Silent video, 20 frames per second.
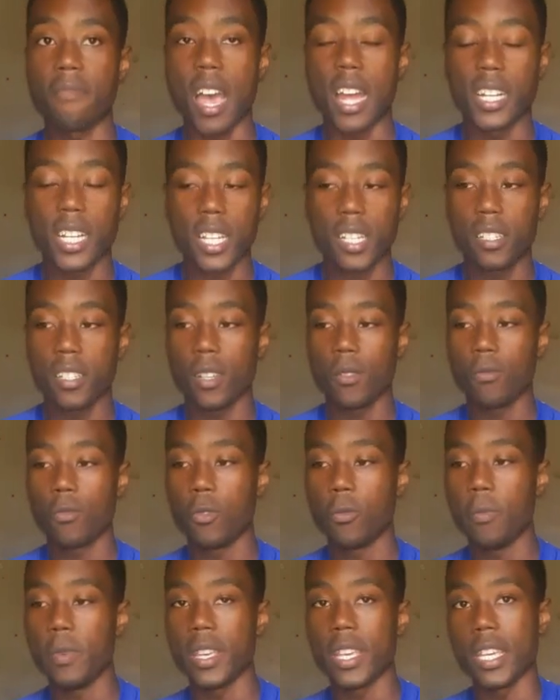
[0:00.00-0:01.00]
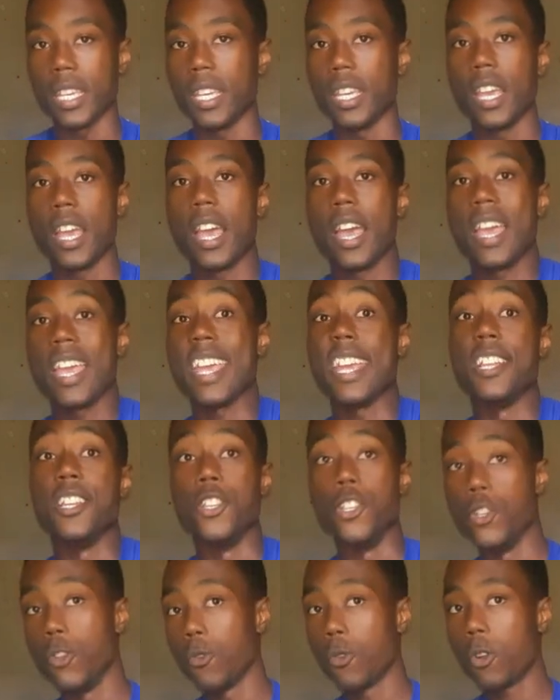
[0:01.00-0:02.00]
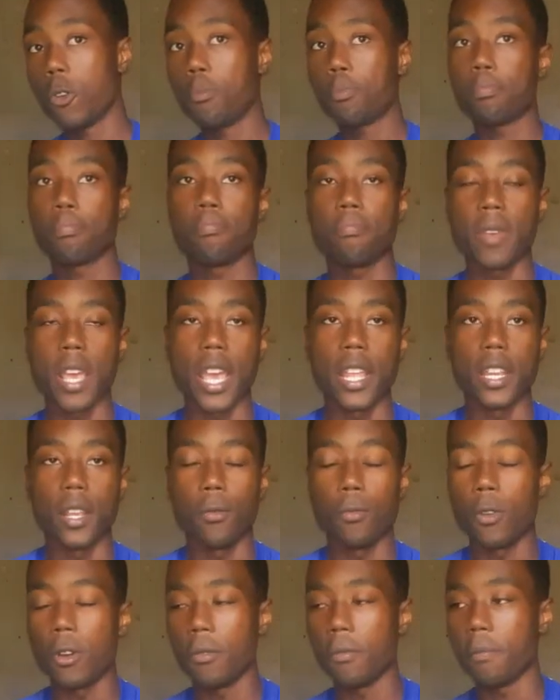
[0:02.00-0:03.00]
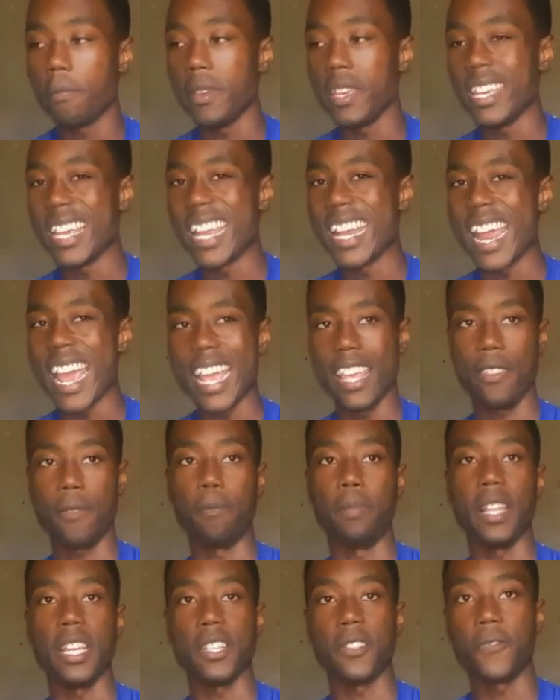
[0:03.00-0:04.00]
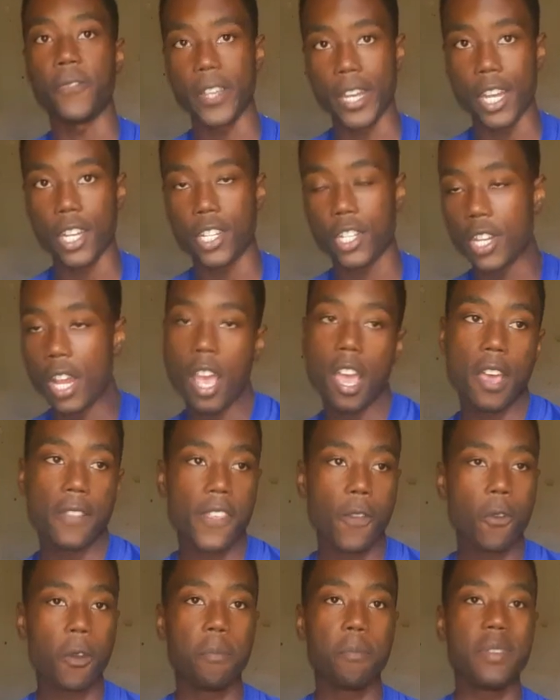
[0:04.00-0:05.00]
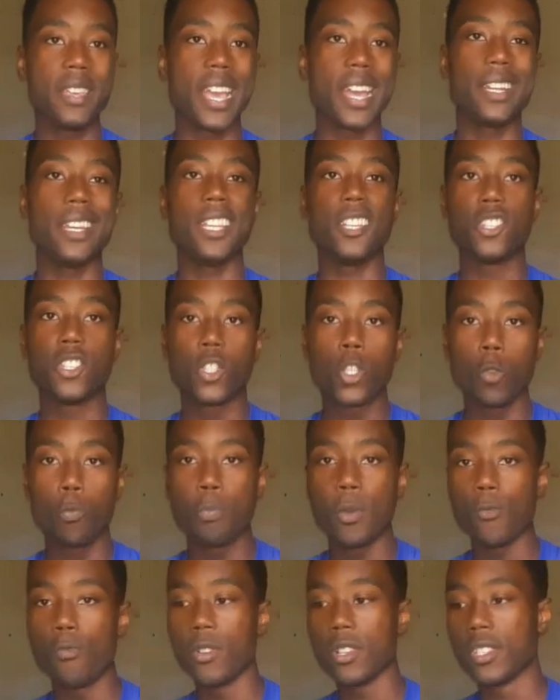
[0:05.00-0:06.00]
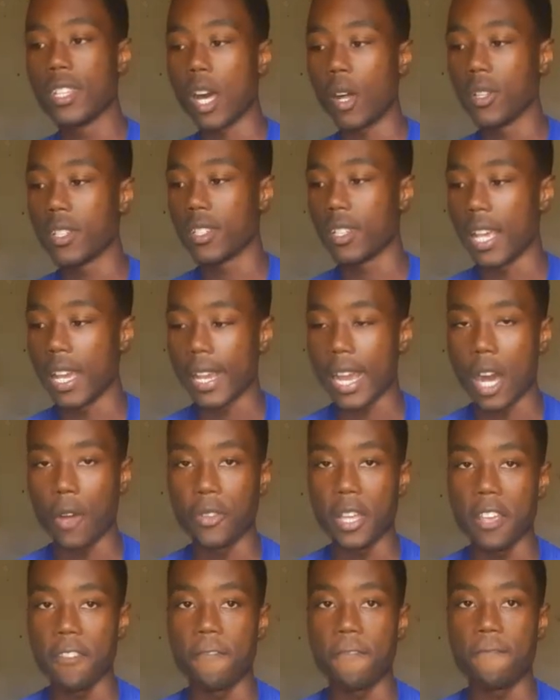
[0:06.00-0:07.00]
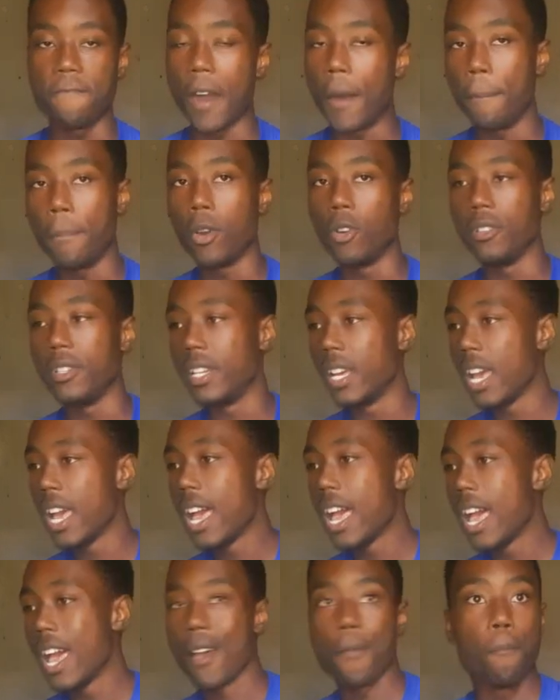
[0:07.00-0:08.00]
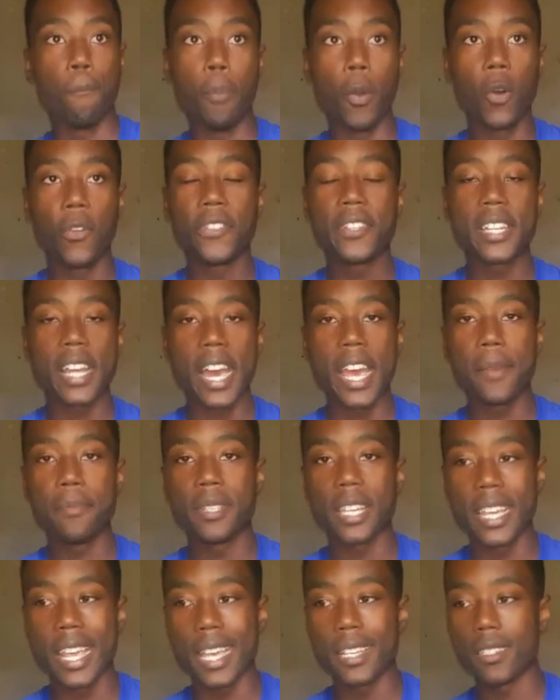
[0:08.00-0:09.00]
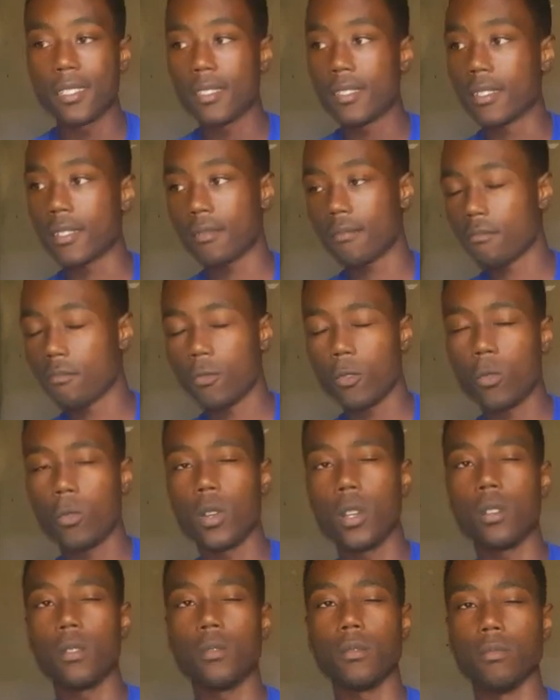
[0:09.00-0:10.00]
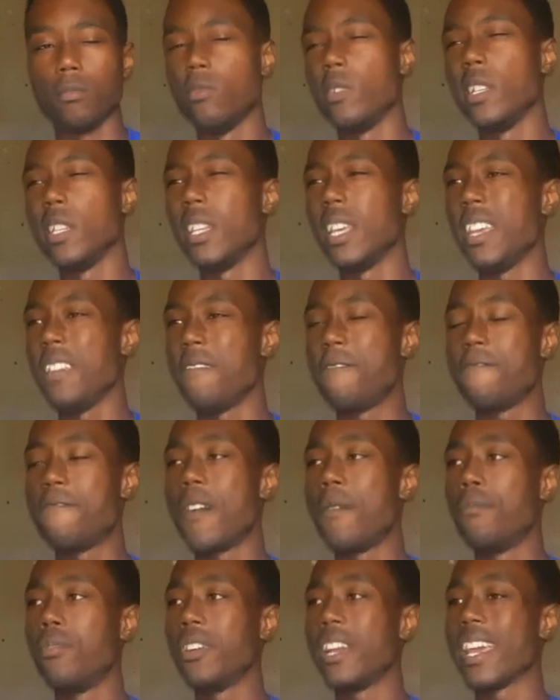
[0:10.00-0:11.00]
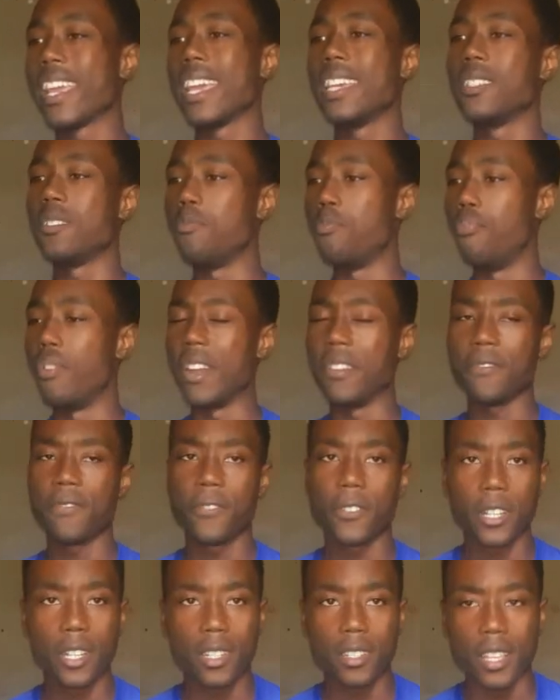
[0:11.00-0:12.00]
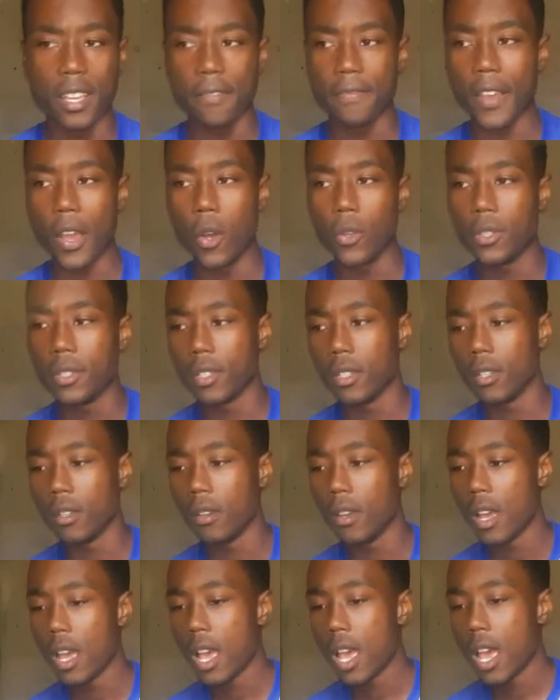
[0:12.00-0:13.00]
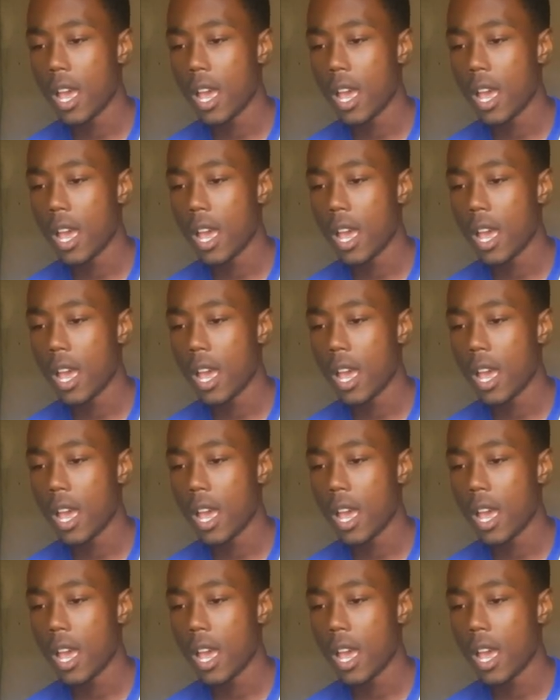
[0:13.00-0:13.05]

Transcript: At least it will be in Europe, and it won't be an eighth place finish. There won't be any stupid results like how they fumbled both times against, when they fumbled against Brentford, they failed to